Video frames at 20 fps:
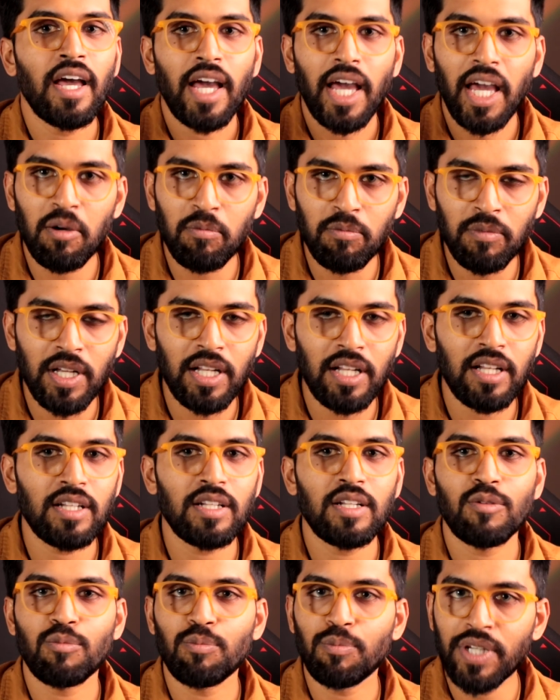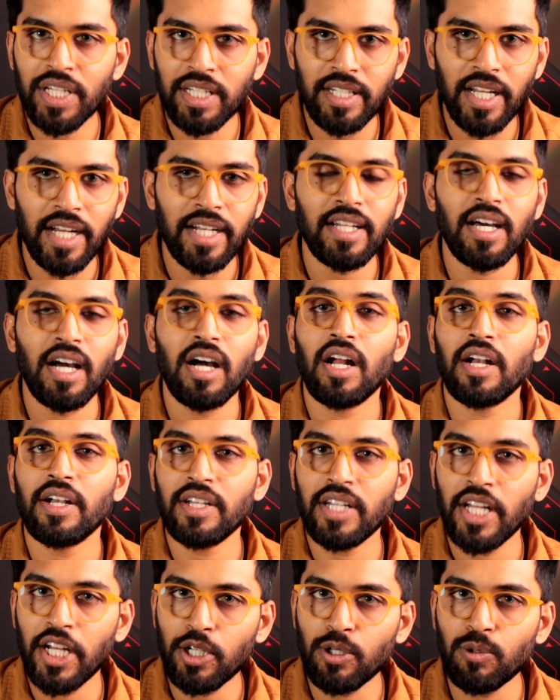ML, big data,
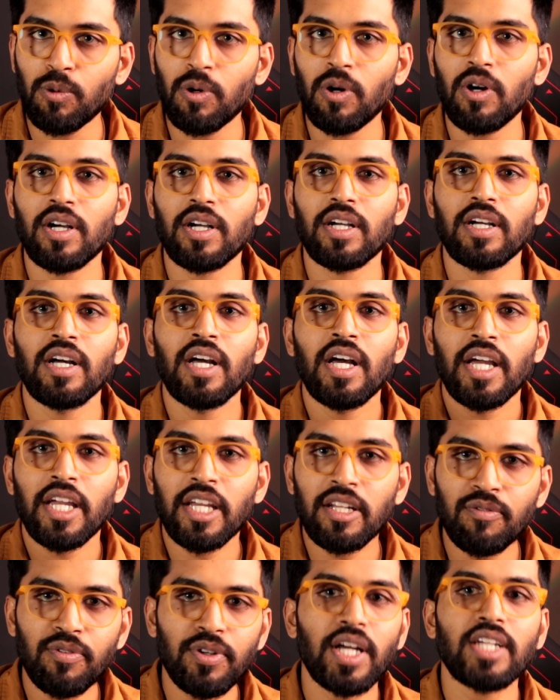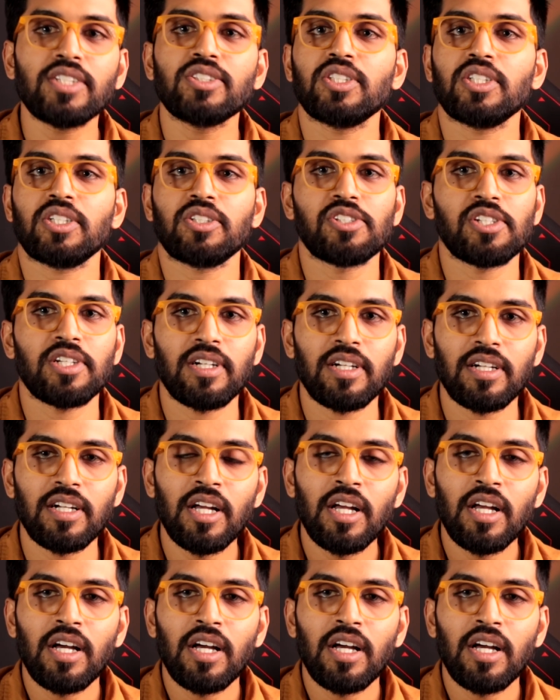network, infrastructure,